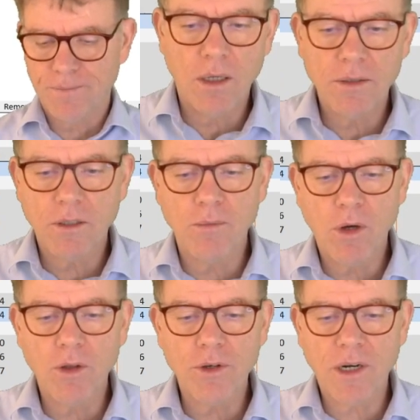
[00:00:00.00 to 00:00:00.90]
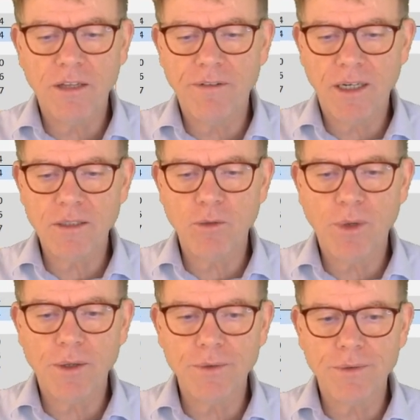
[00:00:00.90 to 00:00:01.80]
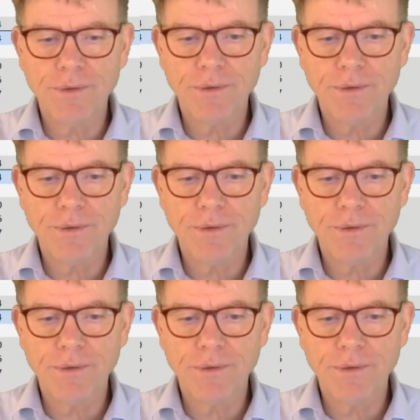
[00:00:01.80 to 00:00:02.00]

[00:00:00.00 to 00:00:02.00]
Some other advice about